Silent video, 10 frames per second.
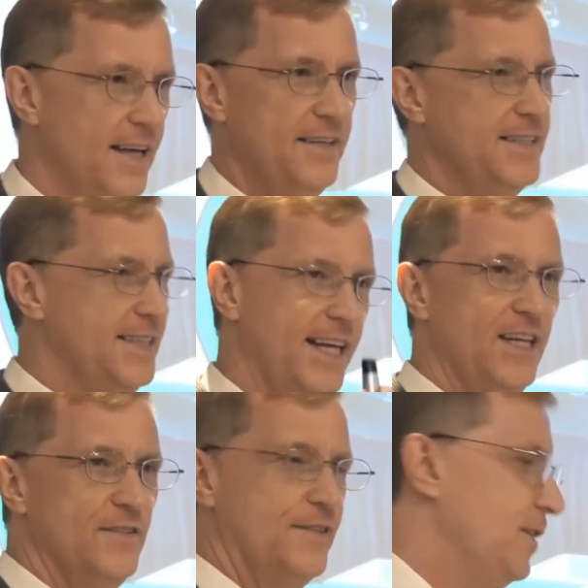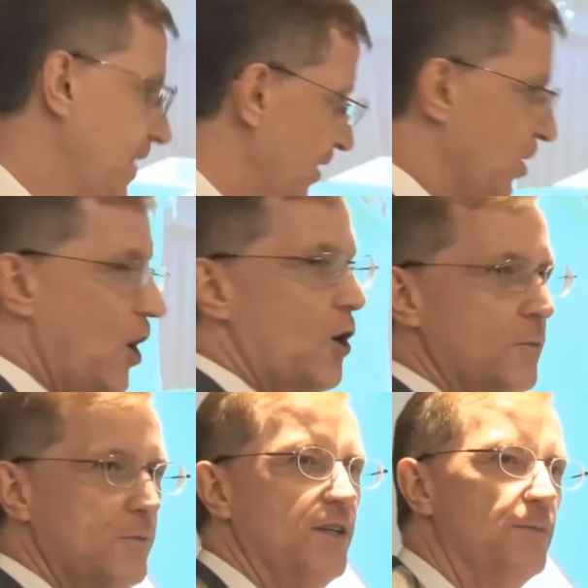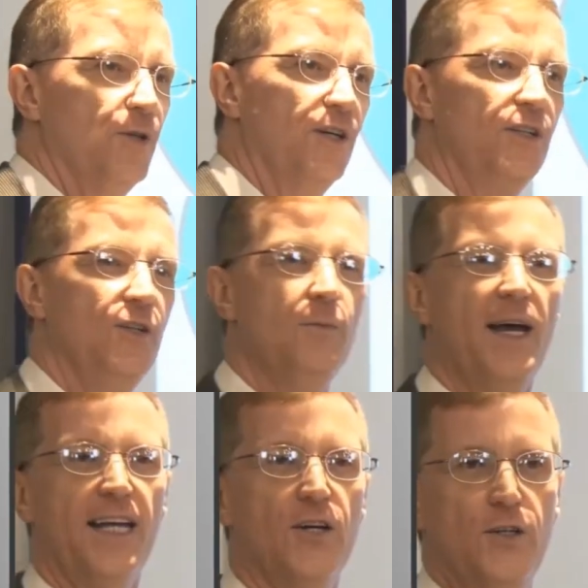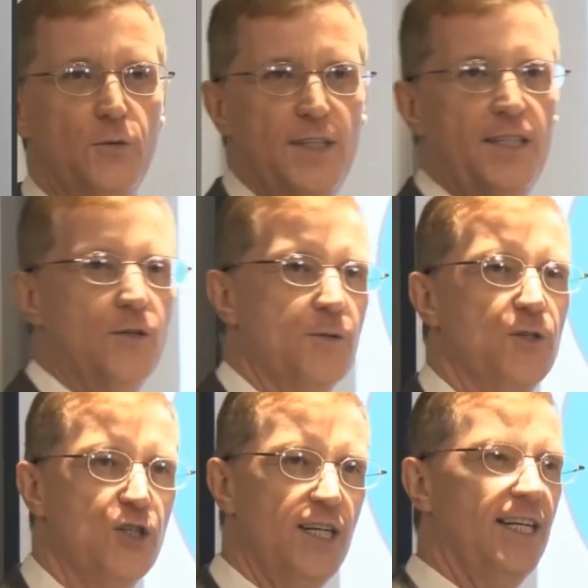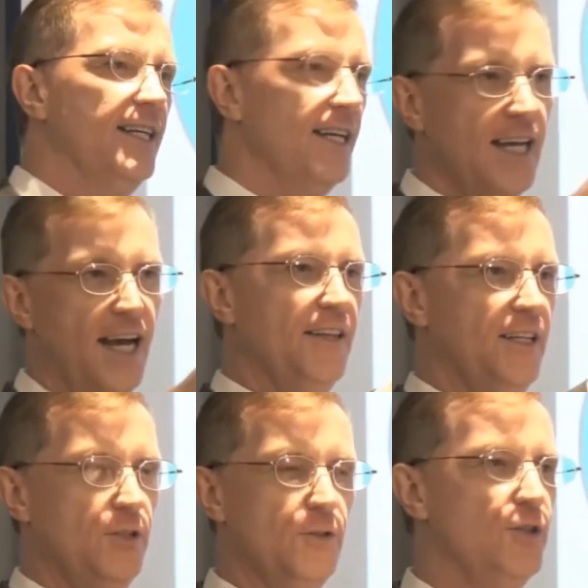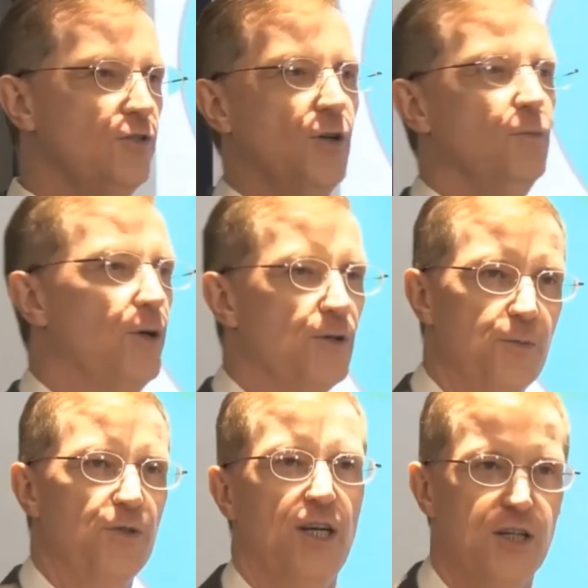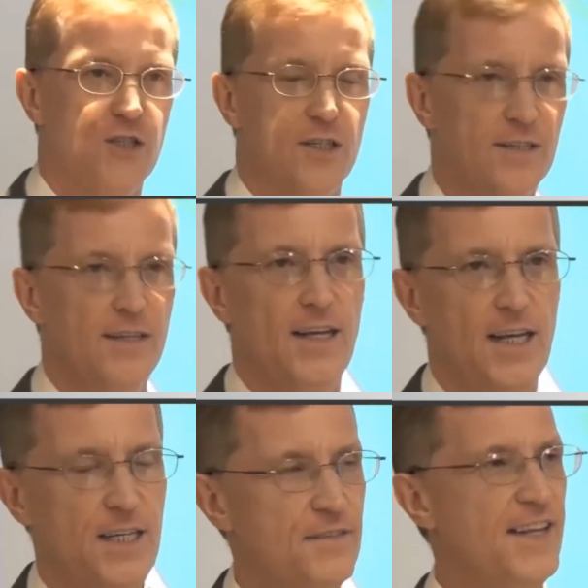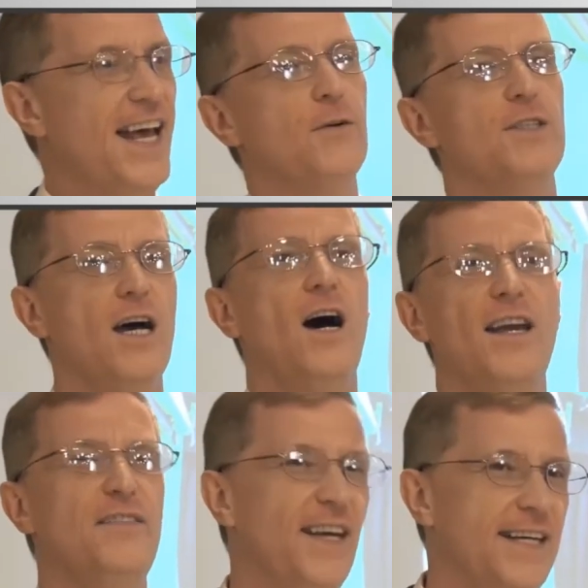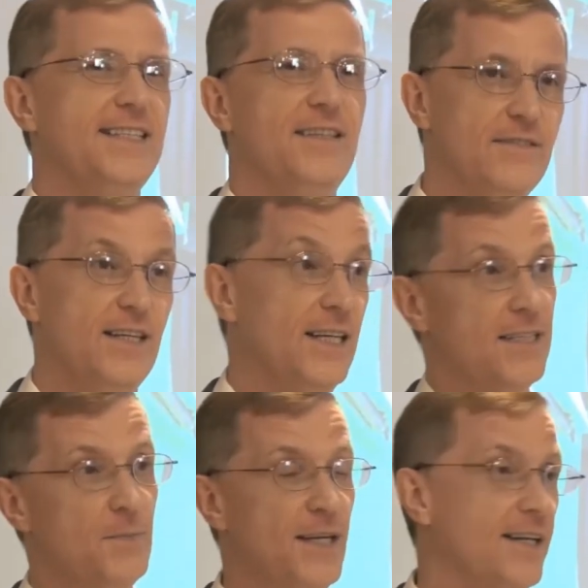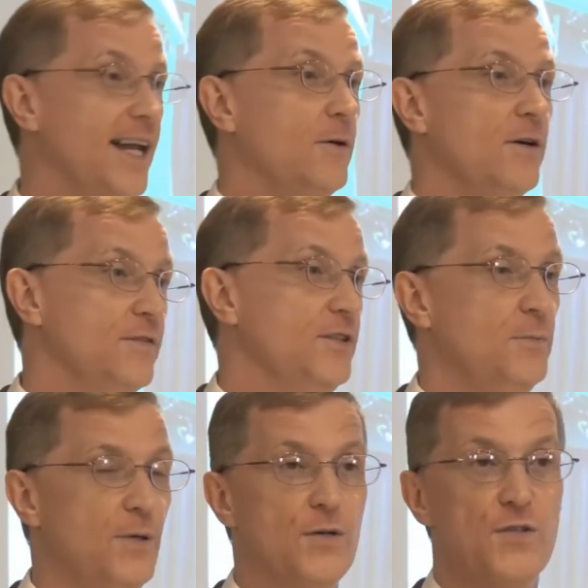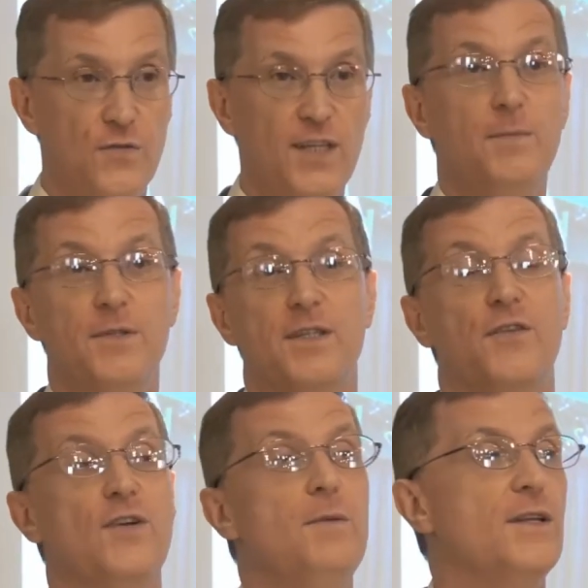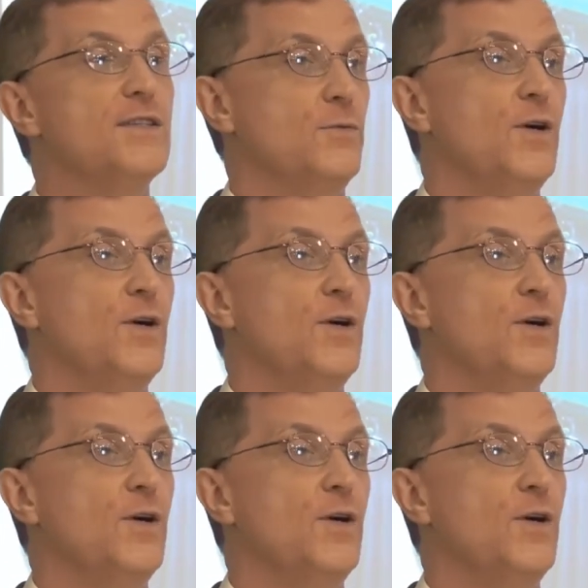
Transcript: and then you take your footage home and put it on your Mac or your Windows machine, and then you do your own post-production. You've now got, effectively, depending on how often you post, 3 months